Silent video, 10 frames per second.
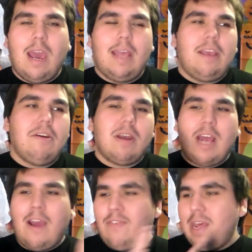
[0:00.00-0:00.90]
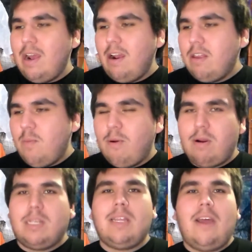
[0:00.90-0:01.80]
and then you could have that other
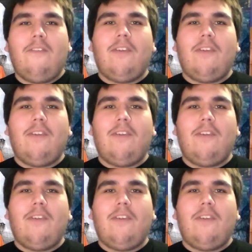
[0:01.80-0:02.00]
person that